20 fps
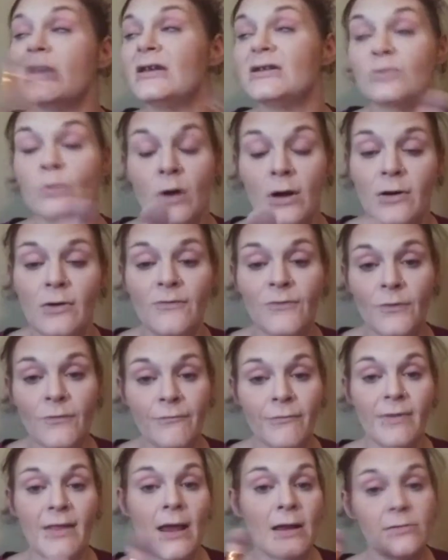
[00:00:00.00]
is wonderful
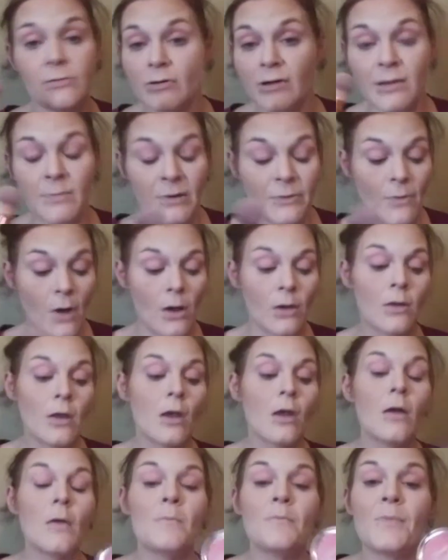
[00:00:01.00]
for that, don't get me wrong.
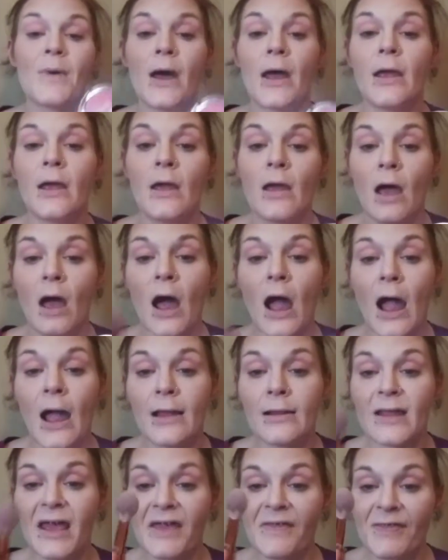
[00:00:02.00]
But
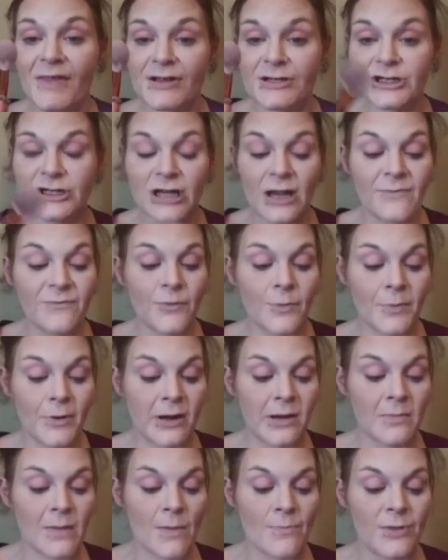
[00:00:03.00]
I like this shape for
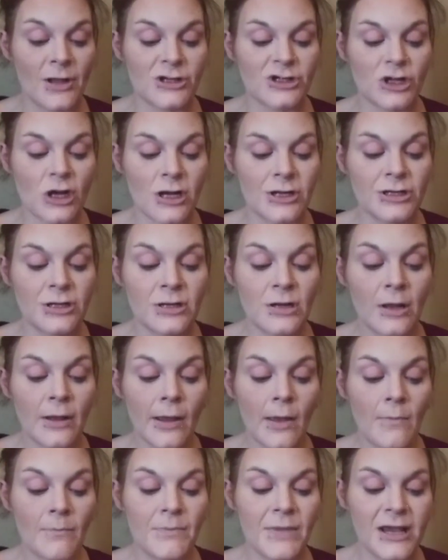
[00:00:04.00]
putting my blush on,
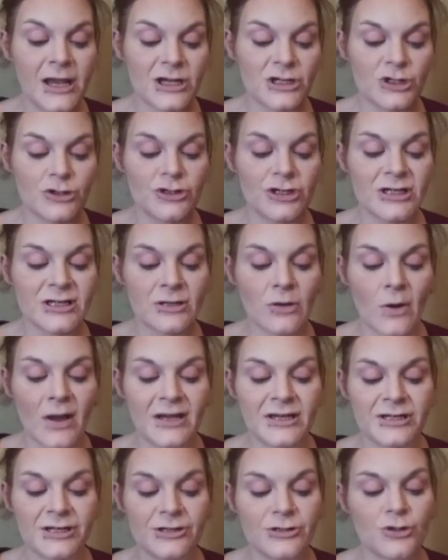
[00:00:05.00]
because you're just
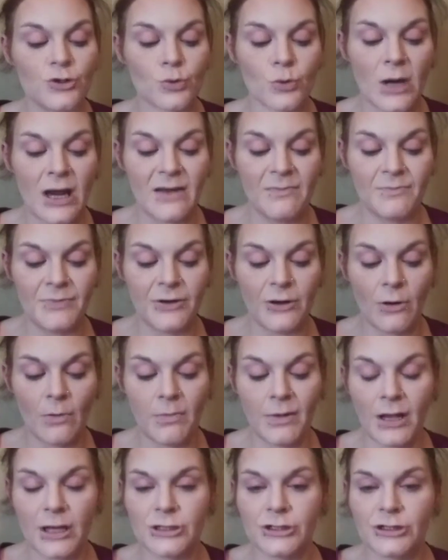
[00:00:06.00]
going to drape your
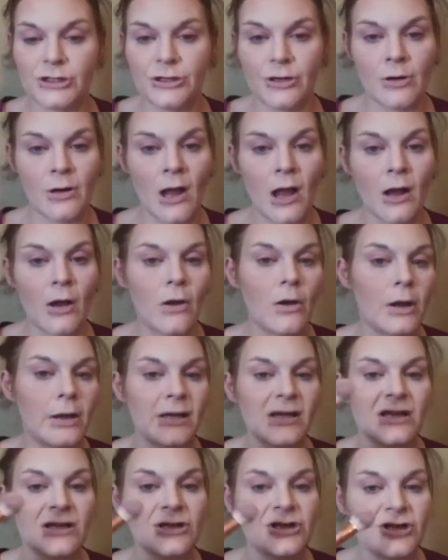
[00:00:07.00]
blush. You're not
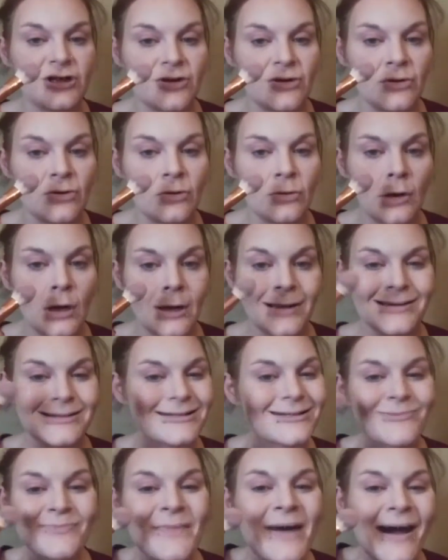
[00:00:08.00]
going to
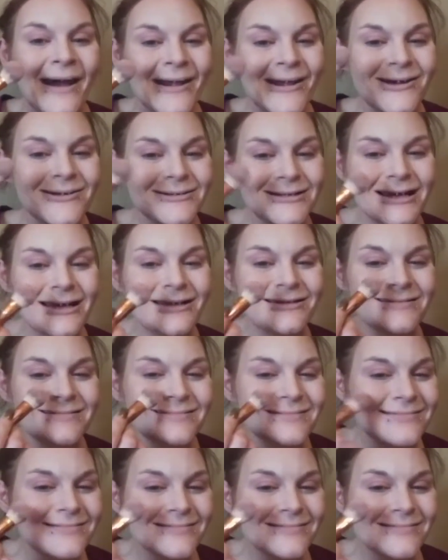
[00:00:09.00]
smile and